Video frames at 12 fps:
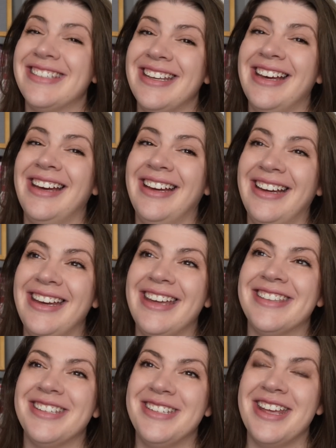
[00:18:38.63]

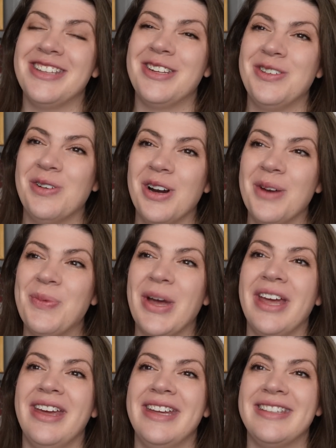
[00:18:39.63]
a chore,
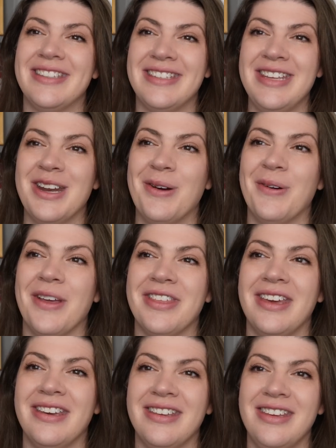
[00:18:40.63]
but it's, I
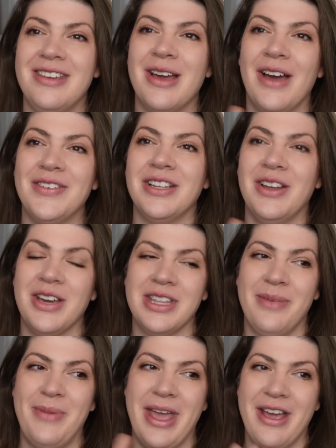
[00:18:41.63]
think you have to look
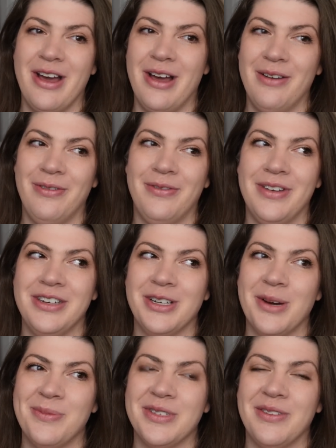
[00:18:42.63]
at the payoff in
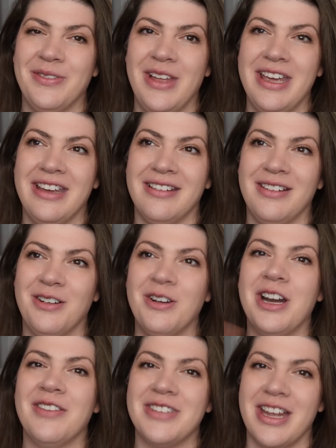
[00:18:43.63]
terms of like
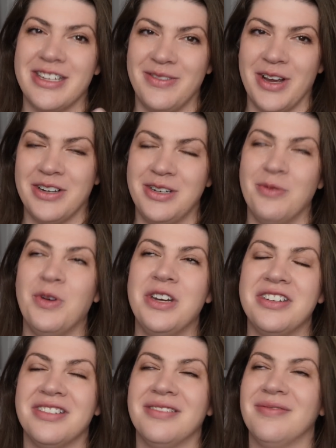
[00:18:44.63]
creative satisfaction,
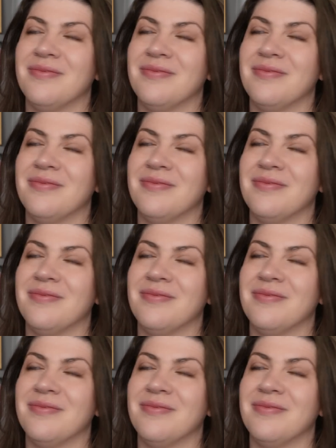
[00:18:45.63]
which